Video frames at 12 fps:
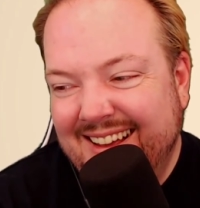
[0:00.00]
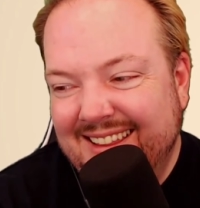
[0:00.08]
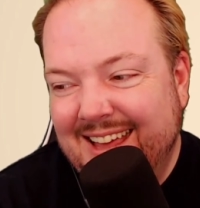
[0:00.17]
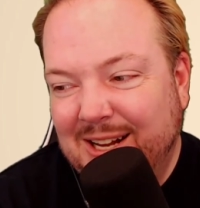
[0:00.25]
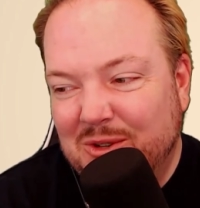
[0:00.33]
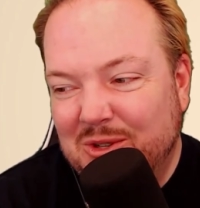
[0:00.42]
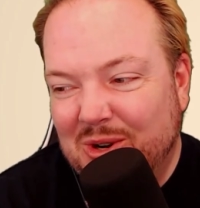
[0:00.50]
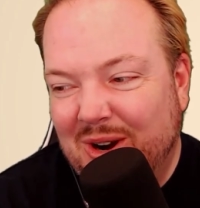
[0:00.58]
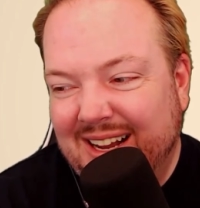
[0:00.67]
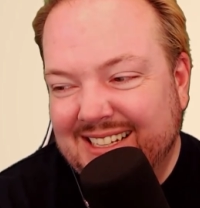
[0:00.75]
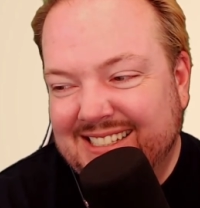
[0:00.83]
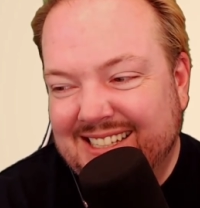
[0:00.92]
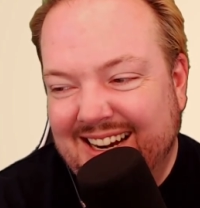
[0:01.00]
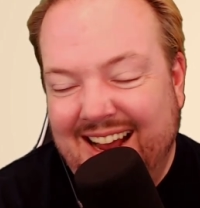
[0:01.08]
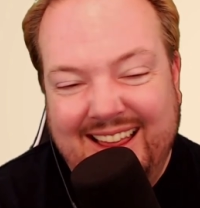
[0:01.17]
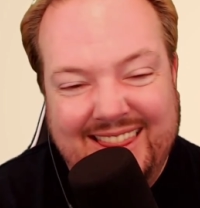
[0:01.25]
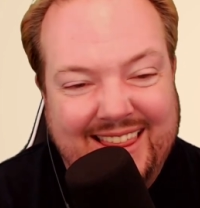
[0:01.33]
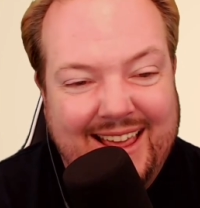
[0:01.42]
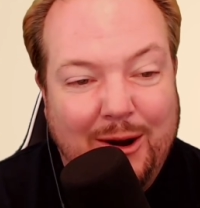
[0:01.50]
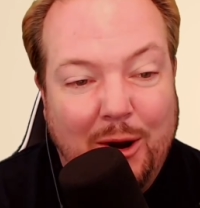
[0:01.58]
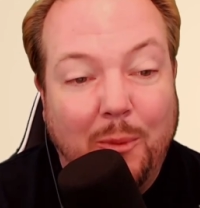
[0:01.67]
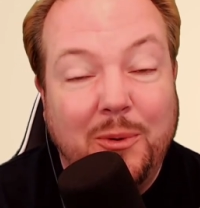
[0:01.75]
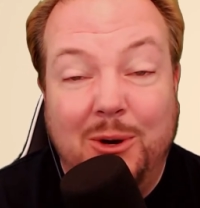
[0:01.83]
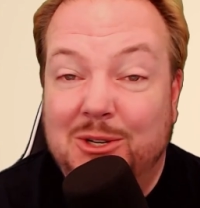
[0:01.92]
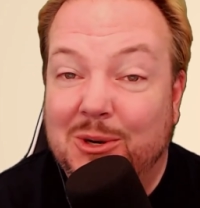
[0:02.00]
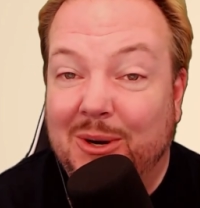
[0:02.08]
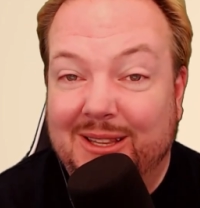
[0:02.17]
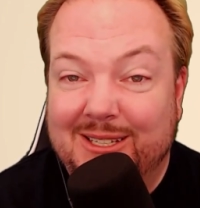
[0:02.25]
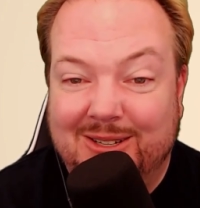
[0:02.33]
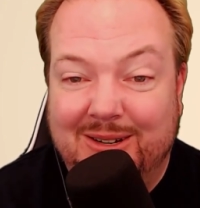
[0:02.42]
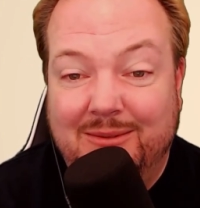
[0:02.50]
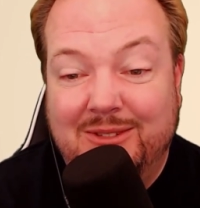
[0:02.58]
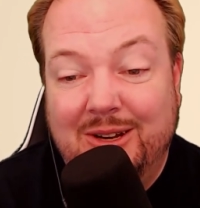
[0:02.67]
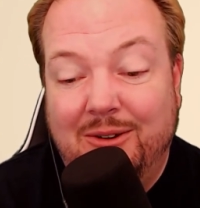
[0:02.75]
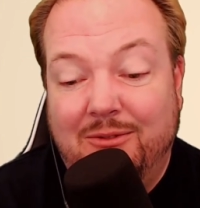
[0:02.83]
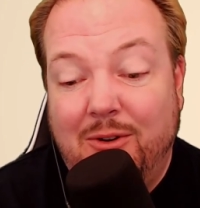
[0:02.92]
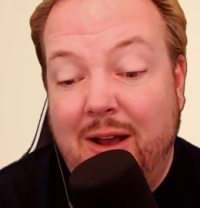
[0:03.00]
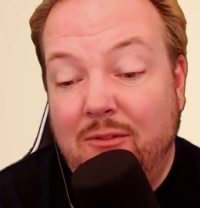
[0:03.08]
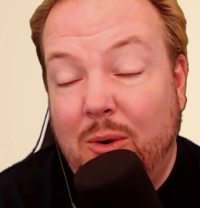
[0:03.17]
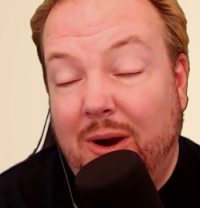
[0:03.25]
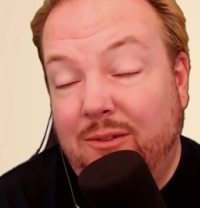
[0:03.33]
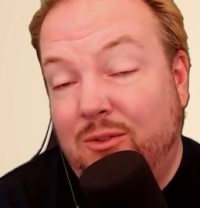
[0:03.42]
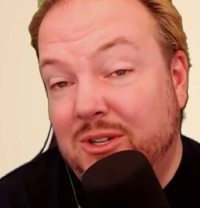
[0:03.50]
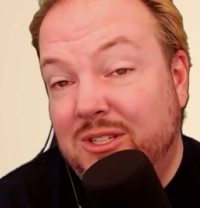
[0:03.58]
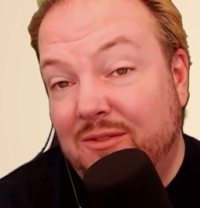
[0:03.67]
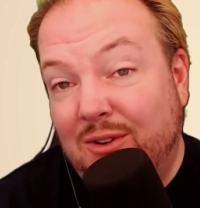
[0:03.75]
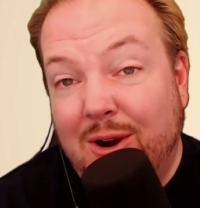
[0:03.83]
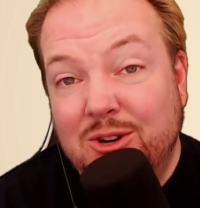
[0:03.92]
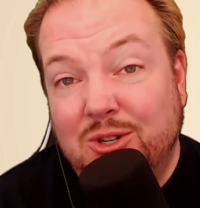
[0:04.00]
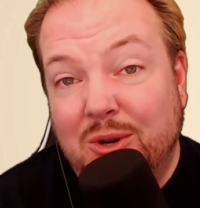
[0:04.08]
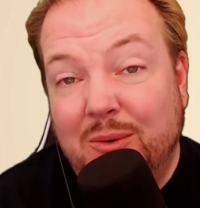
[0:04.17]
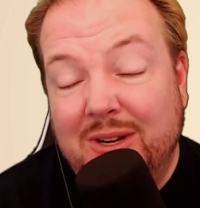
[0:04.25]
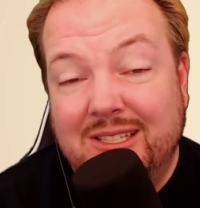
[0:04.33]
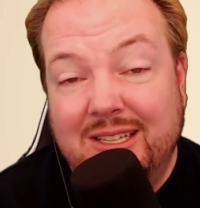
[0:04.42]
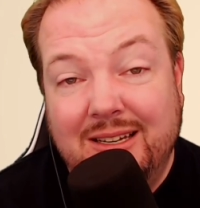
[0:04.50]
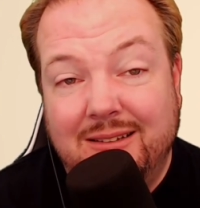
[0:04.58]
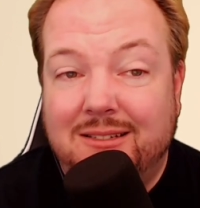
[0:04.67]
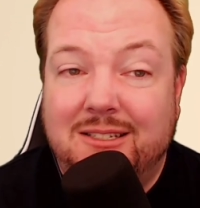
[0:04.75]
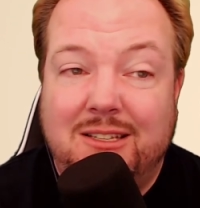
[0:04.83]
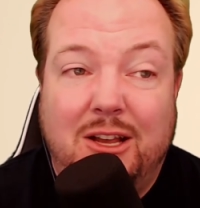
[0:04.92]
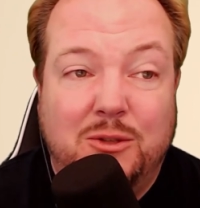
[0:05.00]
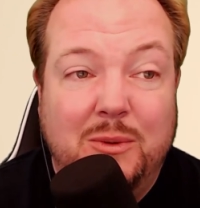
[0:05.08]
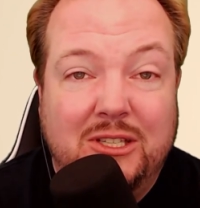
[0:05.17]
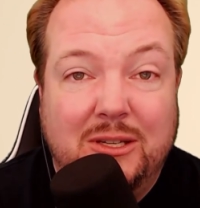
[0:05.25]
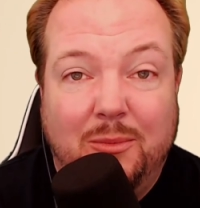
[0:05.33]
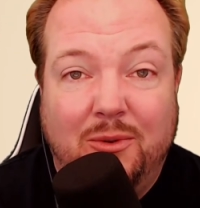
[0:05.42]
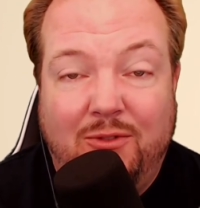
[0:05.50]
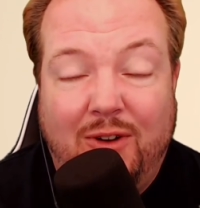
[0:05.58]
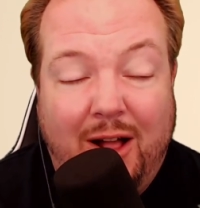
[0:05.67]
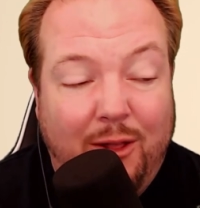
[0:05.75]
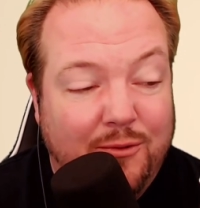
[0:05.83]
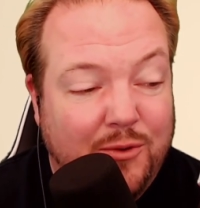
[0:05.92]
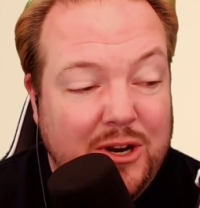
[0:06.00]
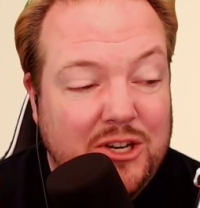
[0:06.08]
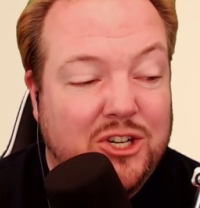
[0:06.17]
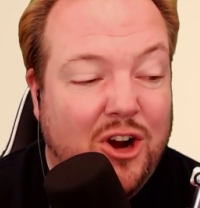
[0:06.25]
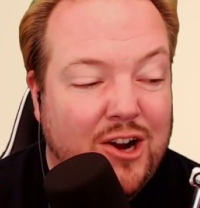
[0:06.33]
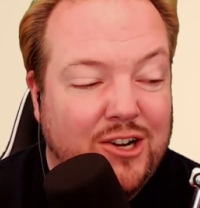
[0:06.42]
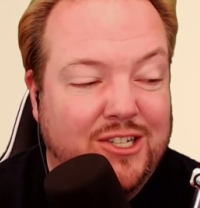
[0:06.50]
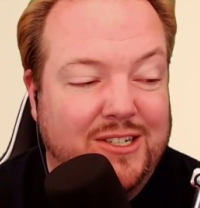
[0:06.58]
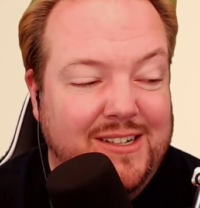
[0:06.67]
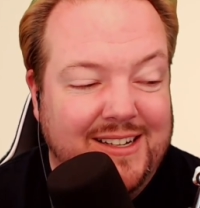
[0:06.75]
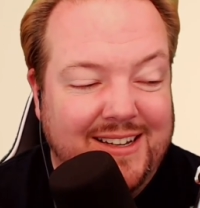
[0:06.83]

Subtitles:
Thanks for joining us today, and hope you're enjoying the stream too. For everyone, of course, if you are enjoying what you see, just toss me a simple follow, free of charge.